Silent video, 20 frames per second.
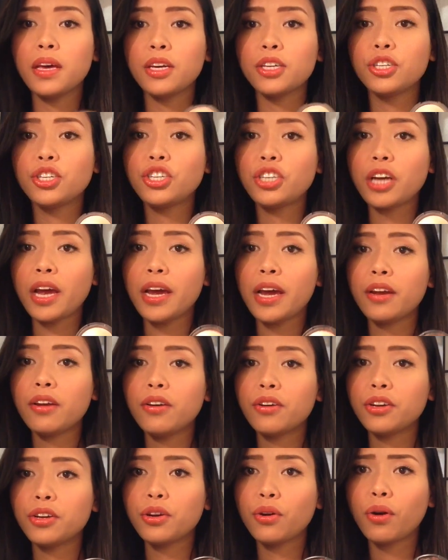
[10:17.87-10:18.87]
shade
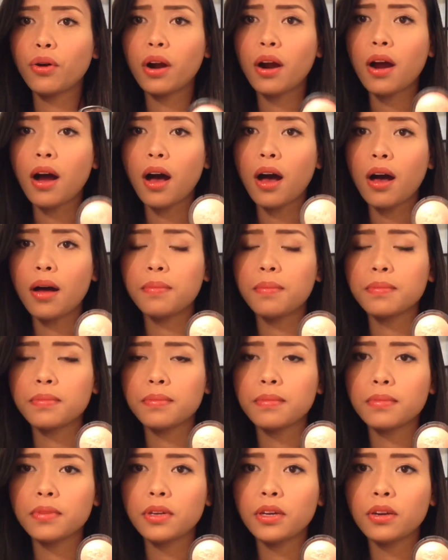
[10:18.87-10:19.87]
on your
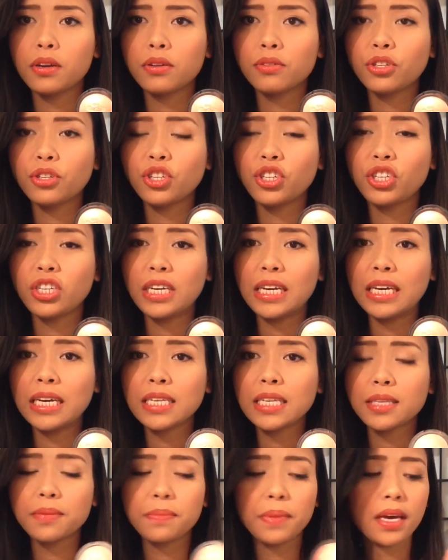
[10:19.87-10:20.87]
you know,
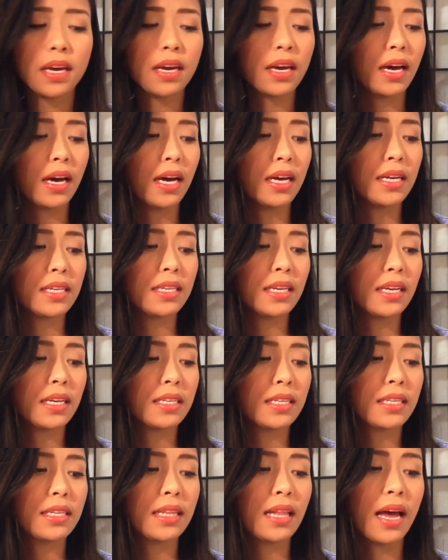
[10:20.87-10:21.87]
cheeks, because
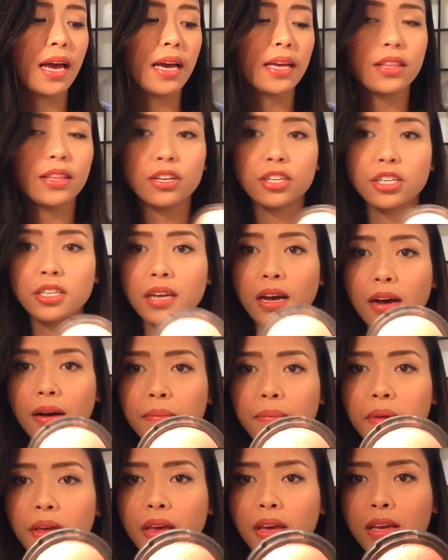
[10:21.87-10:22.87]
it's like there's
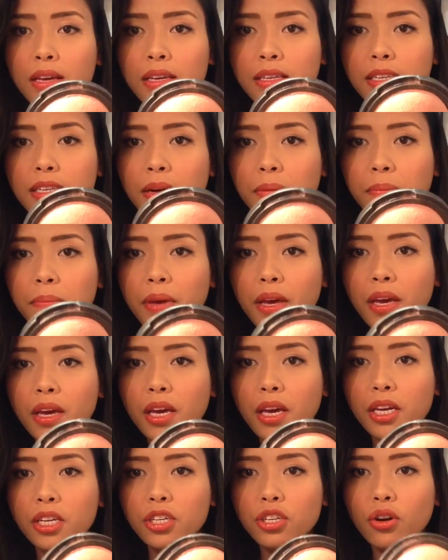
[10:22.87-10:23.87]
some
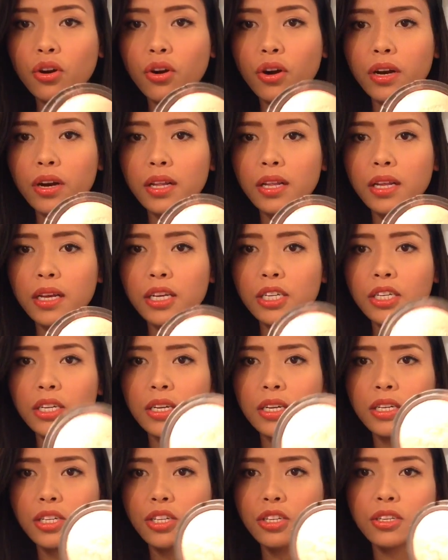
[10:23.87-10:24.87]
pinkish, coralish,
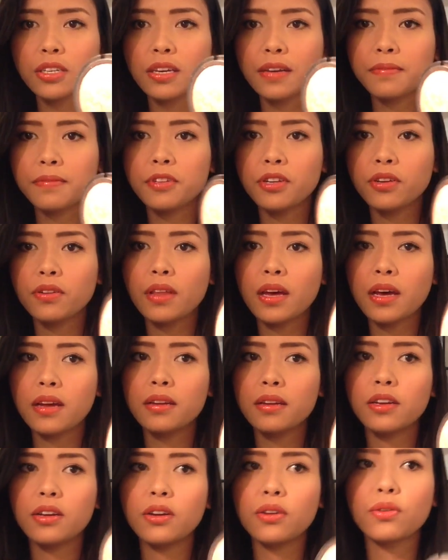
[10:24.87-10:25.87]
and it just gives you
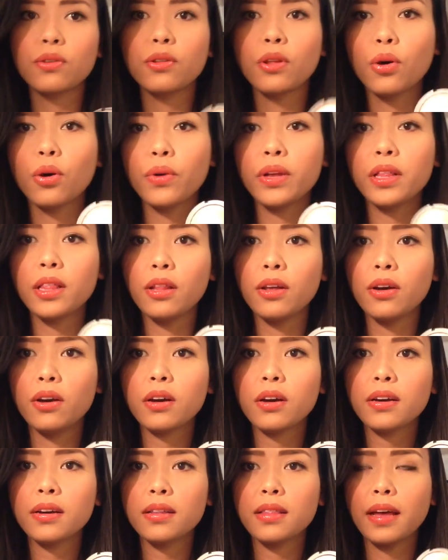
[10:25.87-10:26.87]
that, you know, glowy
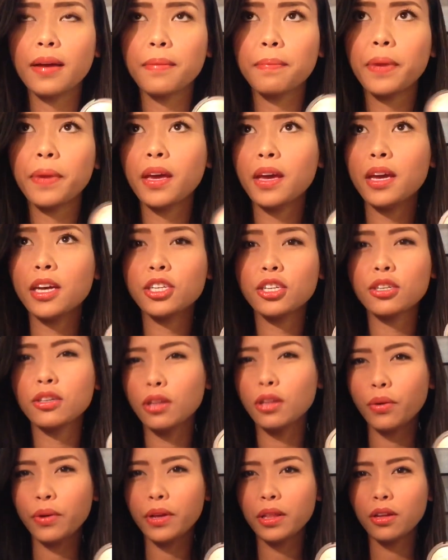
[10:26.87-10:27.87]
look, like pinkish
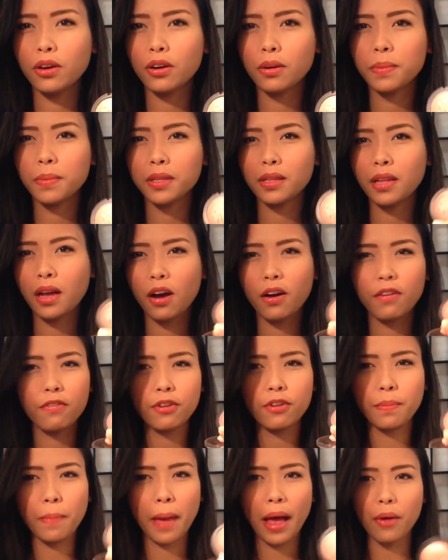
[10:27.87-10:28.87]
glowy look, but not
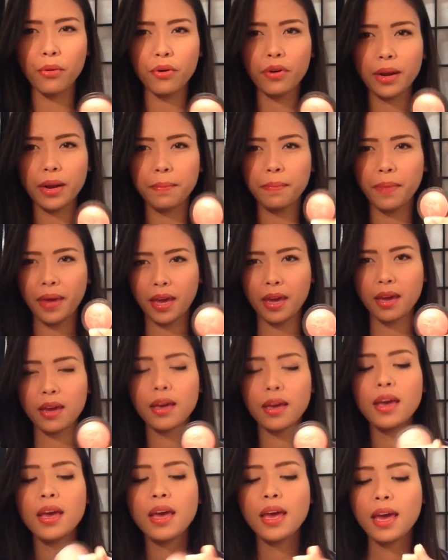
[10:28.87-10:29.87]
overpowering pink.
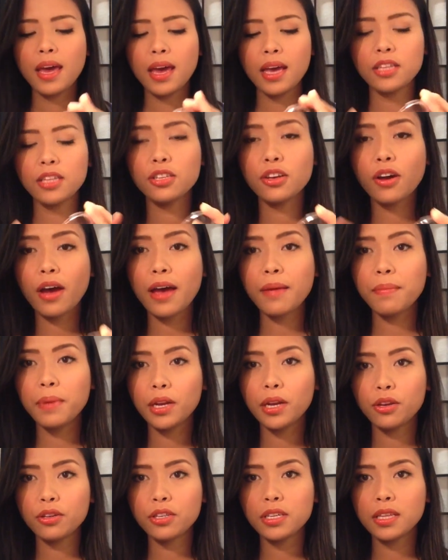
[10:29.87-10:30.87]
And so I have
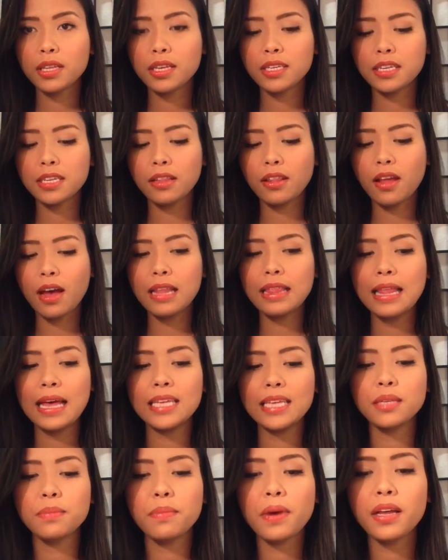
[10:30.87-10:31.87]
been using this a lot
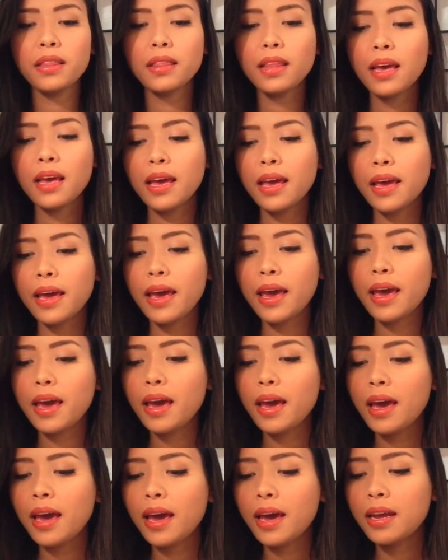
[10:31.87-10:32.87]
last month.
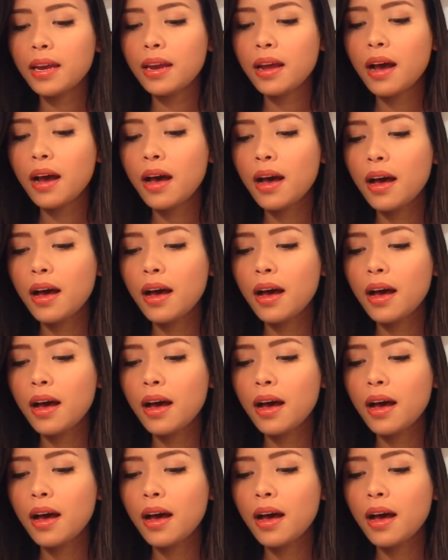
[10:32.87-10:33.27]
And